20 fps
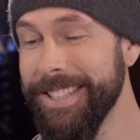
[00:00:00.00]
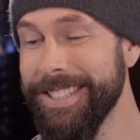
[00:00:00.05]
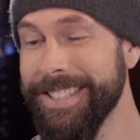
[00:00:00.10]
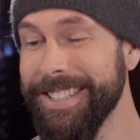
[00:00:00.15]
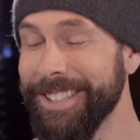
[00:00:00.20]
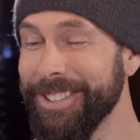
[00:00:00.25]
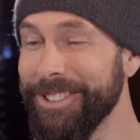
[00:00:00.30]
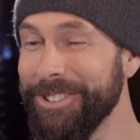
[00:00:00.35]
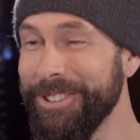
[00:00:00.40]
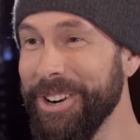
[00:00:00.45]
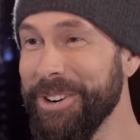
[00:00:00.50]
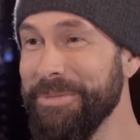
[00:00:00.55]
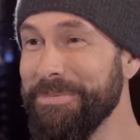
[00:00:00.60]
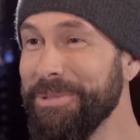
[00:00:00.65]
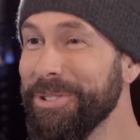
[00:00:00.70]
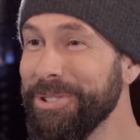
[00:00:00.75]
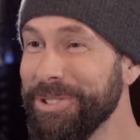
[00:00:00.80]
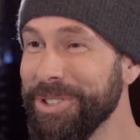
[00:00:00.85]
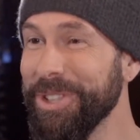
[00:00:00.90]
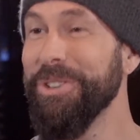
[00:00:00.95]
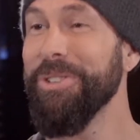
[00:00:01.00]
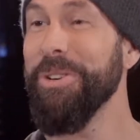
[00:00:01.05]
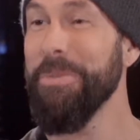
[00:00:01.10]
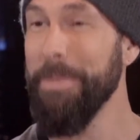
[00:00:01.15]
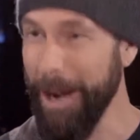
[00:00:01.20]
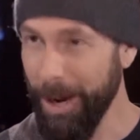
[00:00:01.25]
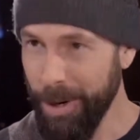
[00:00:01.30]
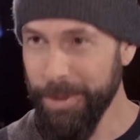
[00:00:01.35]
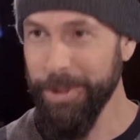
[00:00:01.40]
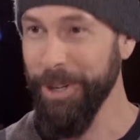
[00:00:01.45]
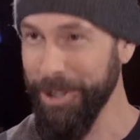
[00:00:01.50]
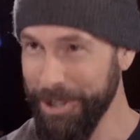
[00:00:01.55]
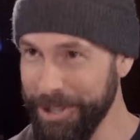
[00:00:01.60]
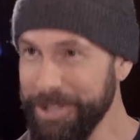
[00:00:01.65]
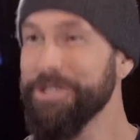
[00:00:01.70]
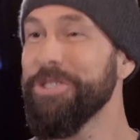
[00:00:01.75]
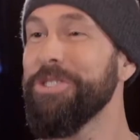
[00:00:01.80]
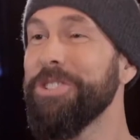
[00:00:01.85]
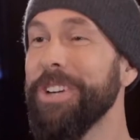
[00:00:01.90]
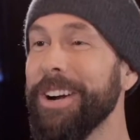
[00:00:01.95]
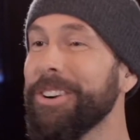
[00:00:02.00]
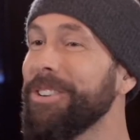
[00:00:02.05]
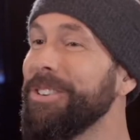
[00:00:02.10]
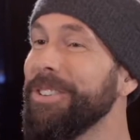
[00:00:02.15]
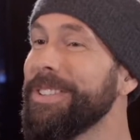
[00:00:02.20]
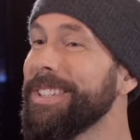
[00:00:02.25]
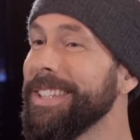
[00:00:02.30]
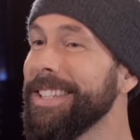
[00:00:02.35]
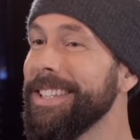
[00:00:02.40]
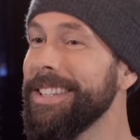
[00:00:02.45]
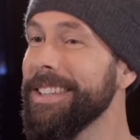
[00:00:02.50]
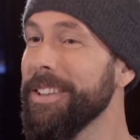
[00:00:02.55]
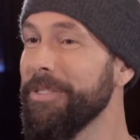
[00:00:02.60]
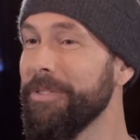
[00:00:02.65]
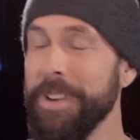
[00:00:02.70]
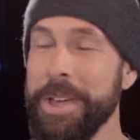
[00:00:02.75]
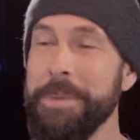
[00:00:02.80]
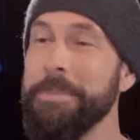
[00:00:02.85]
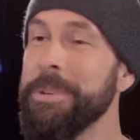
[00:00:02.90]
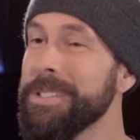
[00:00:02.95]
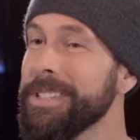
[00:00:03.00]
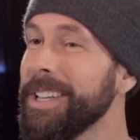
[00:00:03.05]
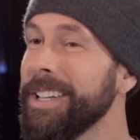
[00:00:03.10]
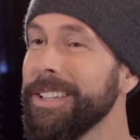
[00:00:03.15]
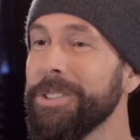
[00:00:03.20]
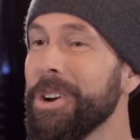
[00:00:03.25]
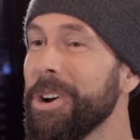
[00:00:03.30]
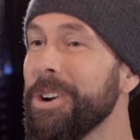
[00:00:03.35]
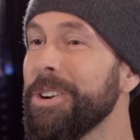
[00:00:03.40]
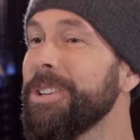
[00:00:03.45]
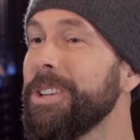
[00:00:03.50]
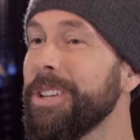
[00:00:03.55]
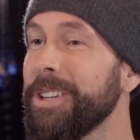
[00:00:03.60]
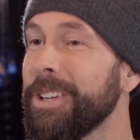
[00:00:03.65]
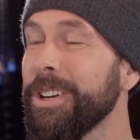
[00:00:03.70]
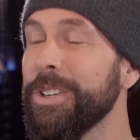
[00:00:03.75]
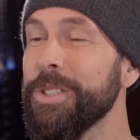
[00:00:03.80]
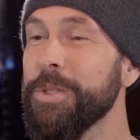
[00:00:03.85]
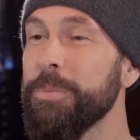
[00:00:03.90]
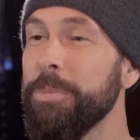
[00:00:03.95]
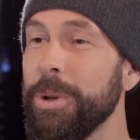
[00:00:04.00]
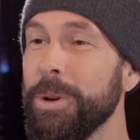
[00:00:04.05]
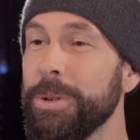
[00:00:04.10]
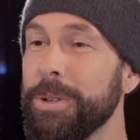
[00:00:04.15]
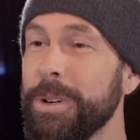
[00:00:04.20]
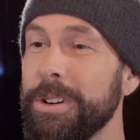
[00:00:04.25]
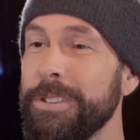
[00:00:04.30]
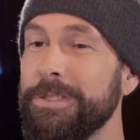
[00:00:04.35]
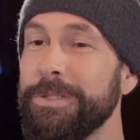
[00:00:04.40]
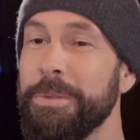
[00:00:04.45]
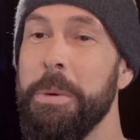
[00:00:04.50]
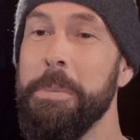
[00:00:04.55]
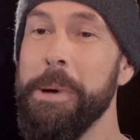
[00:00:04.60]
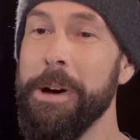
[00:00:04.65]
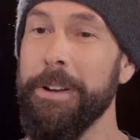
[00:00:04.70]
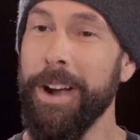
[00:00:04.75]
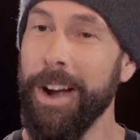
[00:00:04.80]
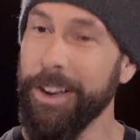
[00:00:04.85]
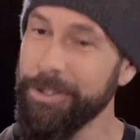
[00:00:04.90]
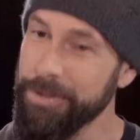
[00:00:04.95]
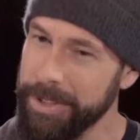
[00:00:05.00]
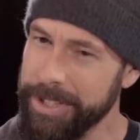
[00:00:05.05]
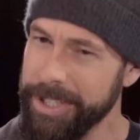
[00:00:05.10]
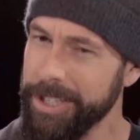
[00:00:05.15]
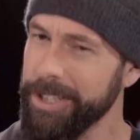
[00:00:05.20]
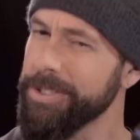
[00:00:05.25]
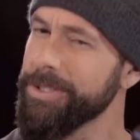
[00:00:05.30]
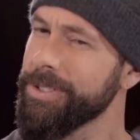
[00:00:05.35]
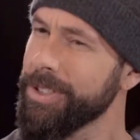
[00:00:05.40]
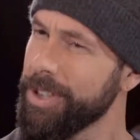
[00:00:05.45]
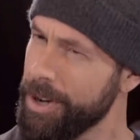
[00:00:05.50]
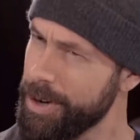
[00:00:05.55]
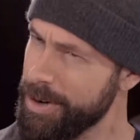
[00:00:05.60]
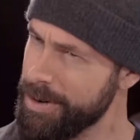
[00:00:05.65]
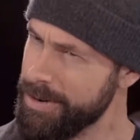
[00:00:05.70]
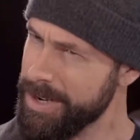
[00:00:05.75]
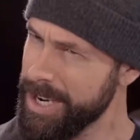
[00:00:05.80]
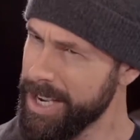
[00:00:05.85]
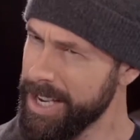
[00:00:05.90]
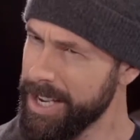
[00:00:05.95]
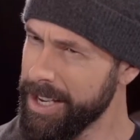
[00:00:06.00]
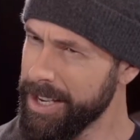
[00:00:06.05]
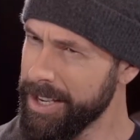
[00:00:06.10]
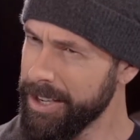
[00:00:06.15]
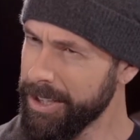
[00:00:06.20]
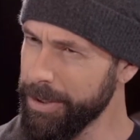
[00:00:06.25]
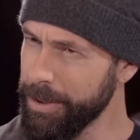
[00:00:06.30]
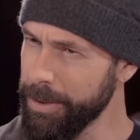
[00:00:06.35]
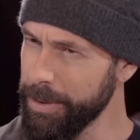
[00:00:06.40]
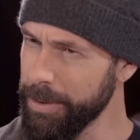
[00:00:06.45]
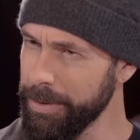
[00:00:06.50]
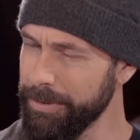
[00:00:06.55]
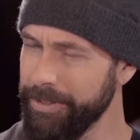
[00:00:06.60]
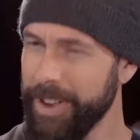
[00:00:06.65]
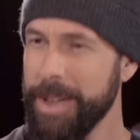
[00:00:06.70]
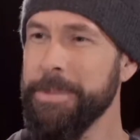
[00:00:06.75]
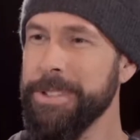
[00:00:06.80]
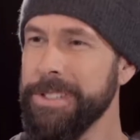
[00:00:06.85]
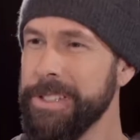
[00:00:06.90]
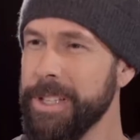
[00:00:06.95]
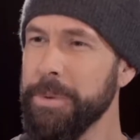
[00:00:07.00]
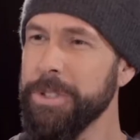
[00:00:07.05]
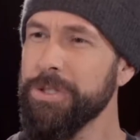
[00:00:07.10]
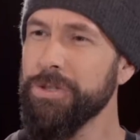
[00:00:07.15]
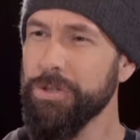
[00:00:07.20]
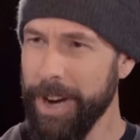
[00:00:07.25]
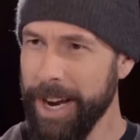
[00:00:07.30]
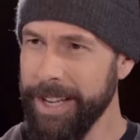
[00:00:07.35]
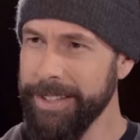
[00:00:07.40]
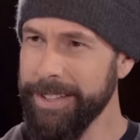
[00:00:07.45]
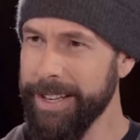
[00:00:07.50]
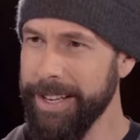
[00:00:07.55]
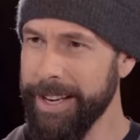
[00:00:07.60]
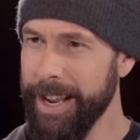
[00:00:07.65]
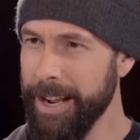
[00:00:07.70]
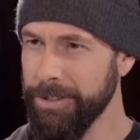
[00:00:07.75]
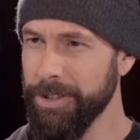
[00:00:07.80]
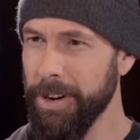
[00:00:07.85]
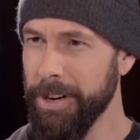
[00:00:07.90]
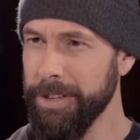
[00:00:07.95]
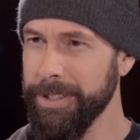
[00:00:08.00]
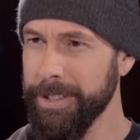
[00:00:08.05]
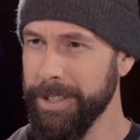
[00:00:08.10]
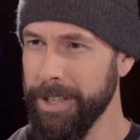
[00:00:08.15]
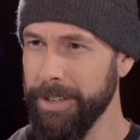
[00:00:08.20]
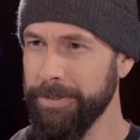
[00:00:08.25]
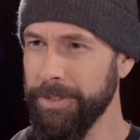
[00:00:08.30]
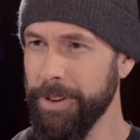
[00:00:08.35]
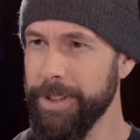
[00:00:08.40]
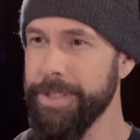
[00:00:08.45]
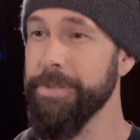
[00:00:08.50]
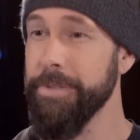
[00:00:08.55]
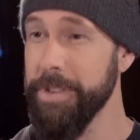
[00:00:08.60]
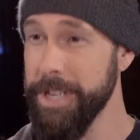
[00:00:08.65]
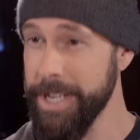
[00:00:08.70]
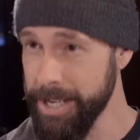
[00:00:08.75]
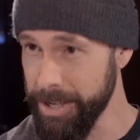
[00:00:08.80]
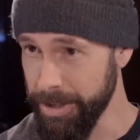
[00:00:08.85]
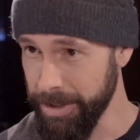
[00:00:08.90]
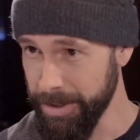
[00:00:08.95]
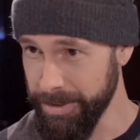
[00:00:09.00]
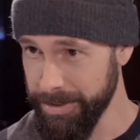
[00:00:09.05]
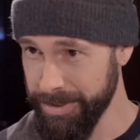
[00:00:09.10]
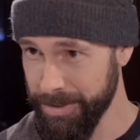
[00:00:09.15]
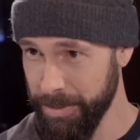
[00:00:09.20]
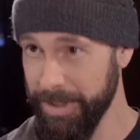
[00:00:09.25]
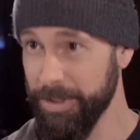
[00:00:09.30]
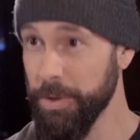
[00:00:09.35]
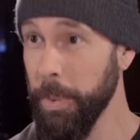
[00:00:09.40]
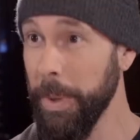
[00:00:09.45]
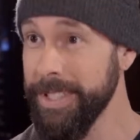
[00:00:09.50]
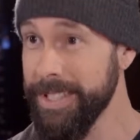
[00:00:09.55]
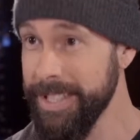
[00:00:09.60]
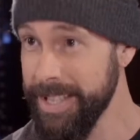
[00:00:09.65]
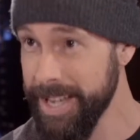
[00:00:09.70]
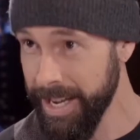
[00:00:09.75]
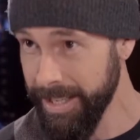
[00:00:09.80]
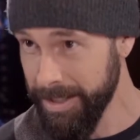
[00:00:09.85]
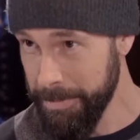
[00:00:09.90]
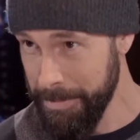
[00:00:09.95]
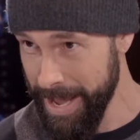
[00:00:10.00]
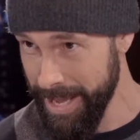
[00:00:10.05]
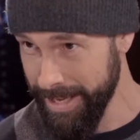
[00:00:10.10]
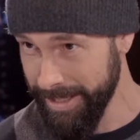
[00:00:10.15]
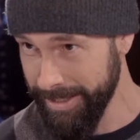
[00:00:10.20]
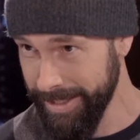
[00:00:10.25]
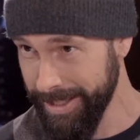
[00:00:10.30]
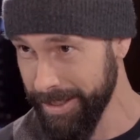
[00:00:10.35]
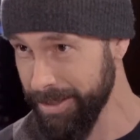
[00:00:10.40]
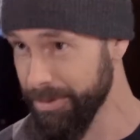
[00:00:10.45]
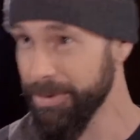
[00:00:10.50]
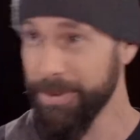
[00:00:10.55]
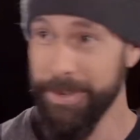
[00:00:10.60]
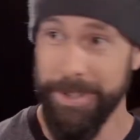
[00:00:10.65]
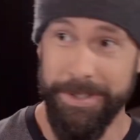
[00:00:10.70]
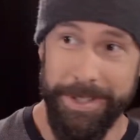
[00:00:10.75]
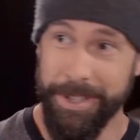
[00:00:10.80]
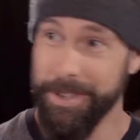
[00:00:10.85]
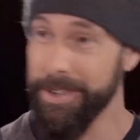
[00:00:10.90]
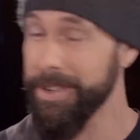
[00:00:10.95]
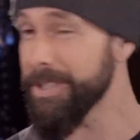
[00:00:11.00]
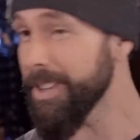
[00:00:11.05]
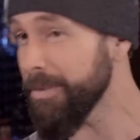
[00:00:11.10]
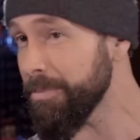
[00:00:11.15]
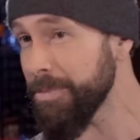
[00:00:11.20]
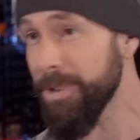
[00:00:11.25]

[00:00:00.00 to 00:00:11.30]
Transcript: is an incredible show about Ernest Shackleton, the famous Antarctic explorer from about 100 years ago, uh -huh. who famously was stranded in Antarctica for three years with 28 men, and through a series